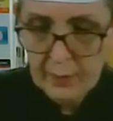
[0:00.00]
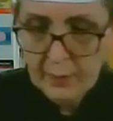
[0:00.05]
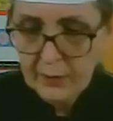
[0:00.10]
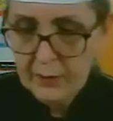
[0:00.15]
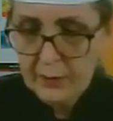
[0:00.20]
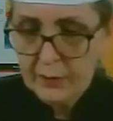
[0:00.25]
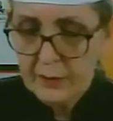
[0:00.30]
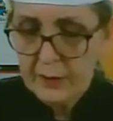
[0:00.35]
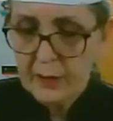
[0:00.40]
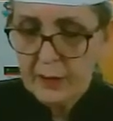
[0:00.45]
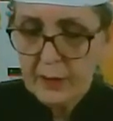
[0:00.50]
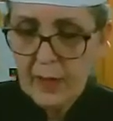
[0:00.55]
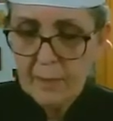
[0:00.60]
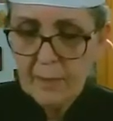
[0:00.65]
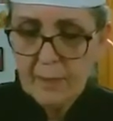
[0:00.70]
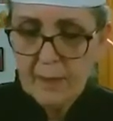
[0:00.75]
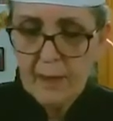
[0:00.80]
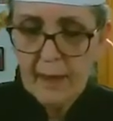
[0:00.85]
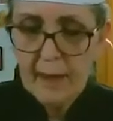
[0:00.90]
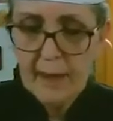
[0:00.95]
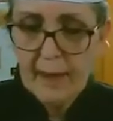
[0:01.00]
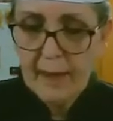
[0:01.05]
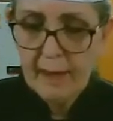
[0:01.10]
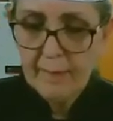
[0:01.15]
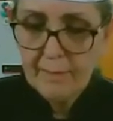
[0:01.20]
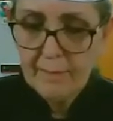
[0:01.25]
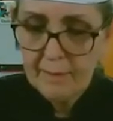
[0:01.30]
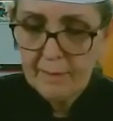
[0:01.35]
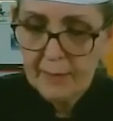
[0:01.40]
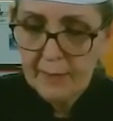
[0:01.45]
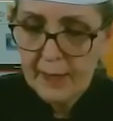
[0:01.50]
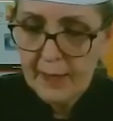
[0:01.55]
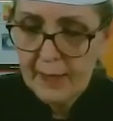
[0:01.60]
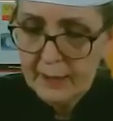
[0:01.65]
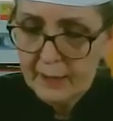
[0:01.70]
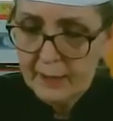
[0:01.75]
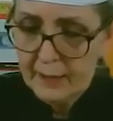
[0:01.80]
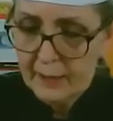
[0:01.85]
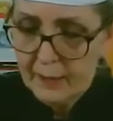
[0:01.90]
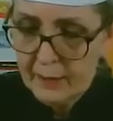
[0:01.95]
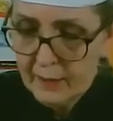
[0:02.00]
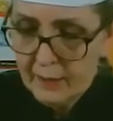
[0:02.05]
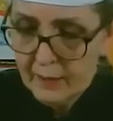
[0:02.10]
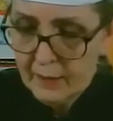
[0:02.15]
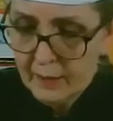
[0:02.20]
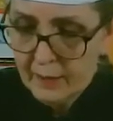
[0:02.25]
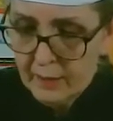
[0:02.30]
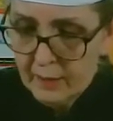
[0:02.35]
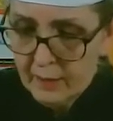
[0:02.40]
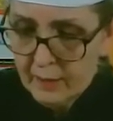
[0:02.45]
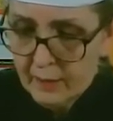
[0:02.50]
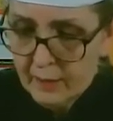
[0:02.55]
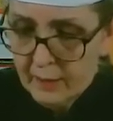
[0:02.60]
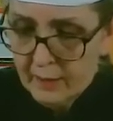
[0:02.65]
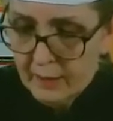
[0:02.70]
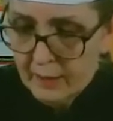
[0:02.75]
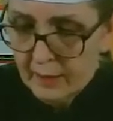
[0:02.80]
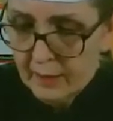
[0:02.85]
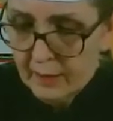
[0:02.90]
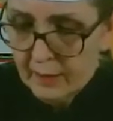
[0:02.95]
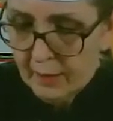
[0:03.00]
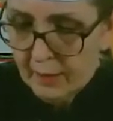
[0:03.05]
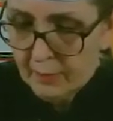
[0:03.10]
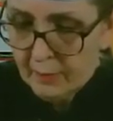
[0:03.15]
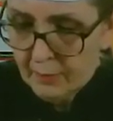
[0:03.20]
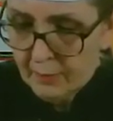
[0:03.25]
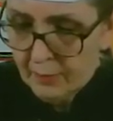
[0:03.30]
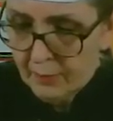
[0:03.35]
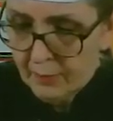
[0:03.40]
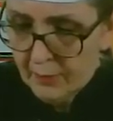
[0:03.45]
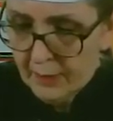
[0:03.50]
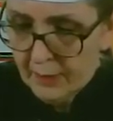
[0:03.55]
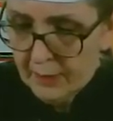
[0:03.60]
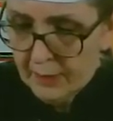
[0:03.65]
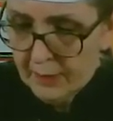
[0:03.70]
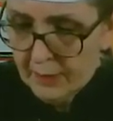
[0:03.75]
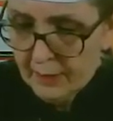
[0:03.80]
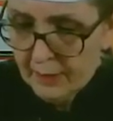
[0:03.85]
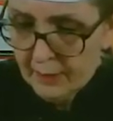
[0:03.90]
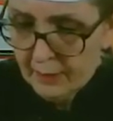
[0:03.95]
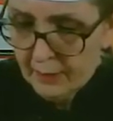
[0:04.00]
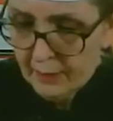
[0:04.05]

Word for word: use 1.5 cups of that, and I'm going to pour that down on